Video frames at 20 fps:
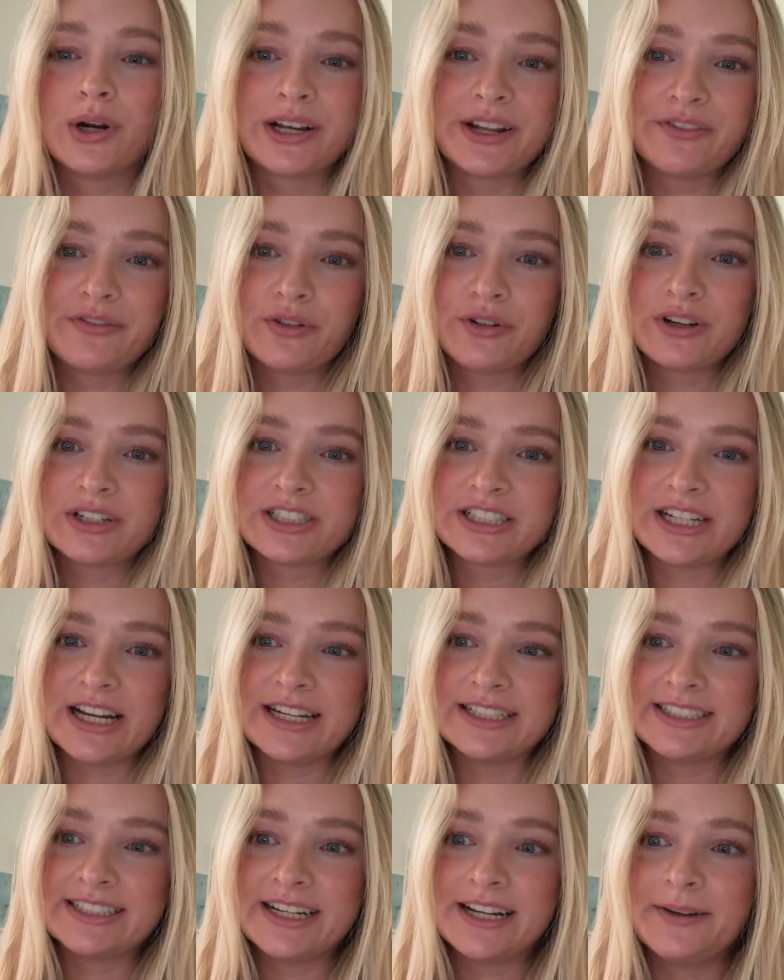
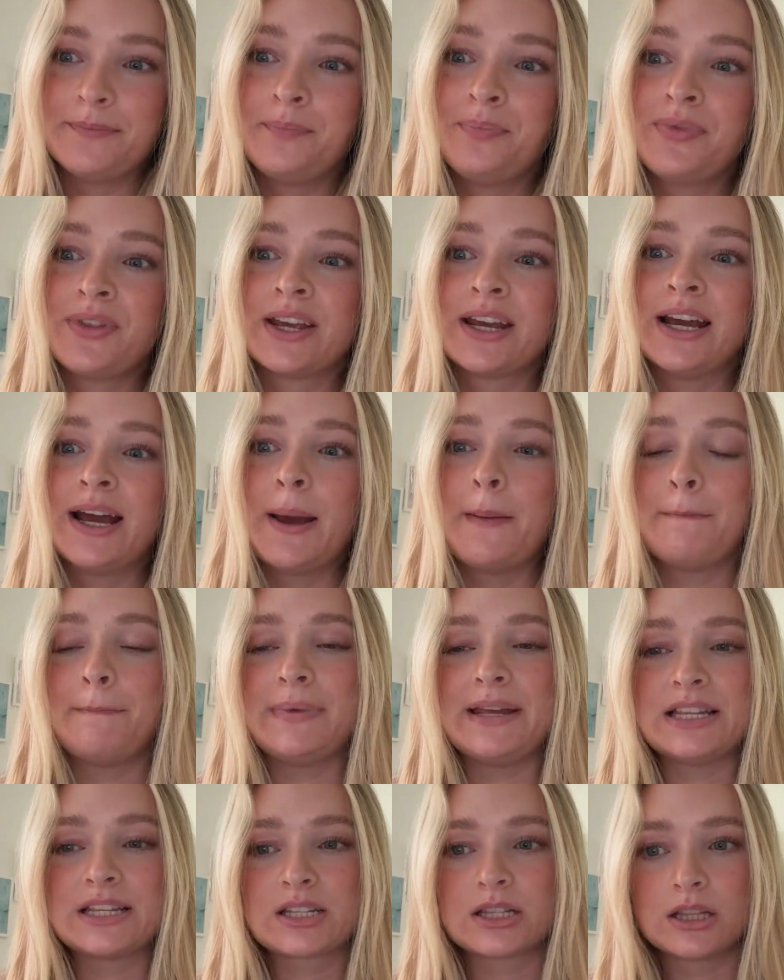differentiation
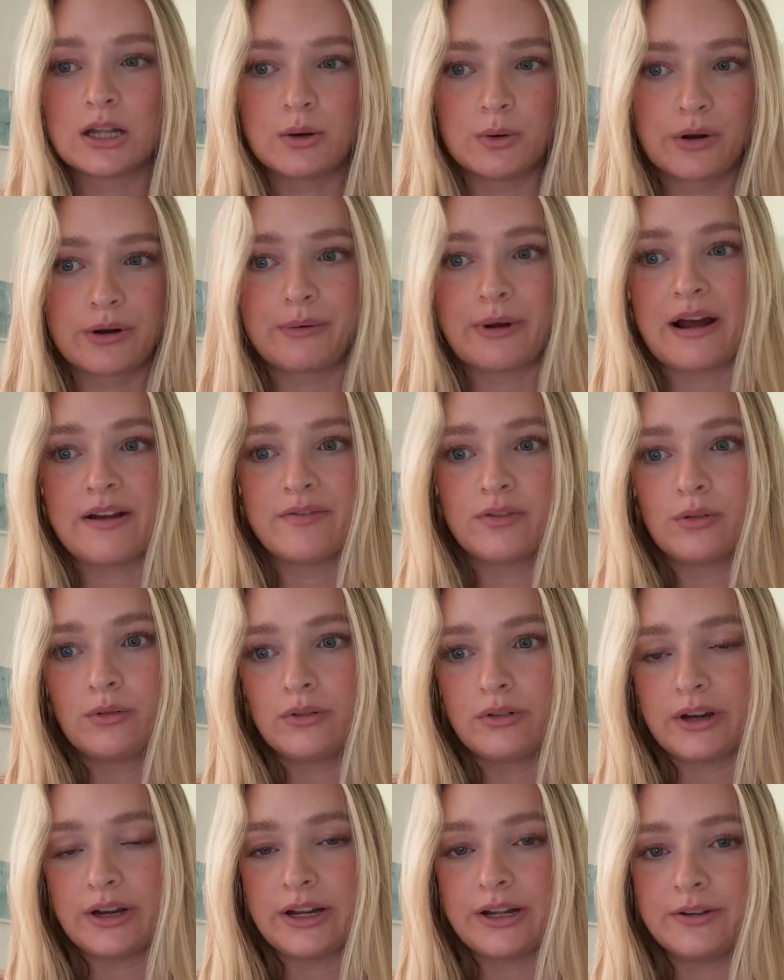means lower
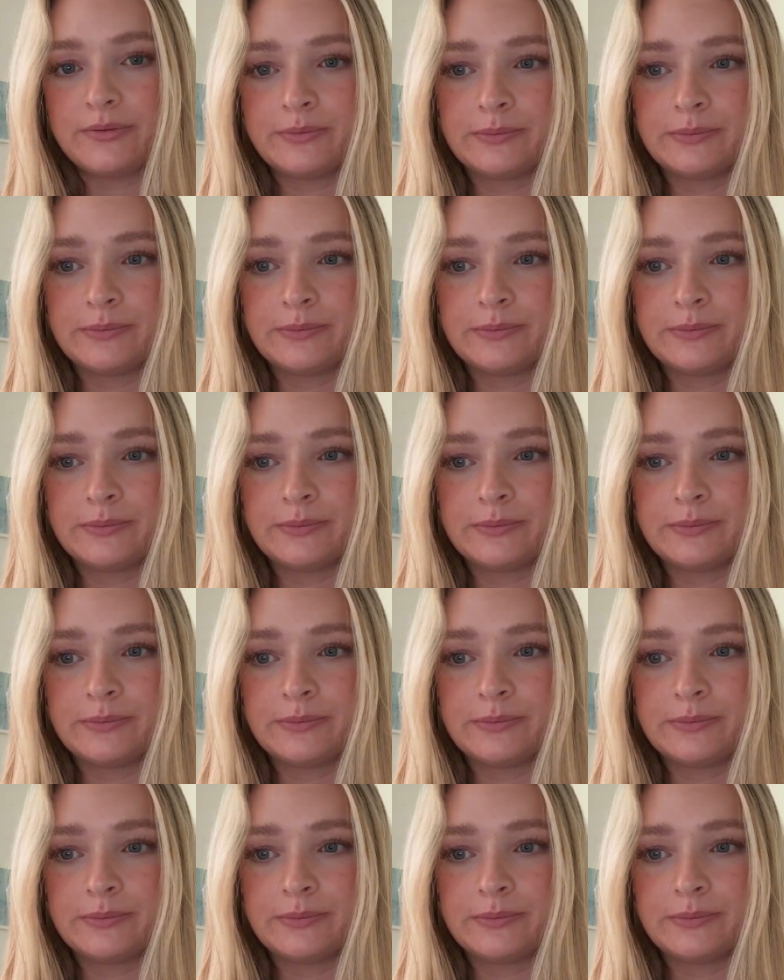rivalry.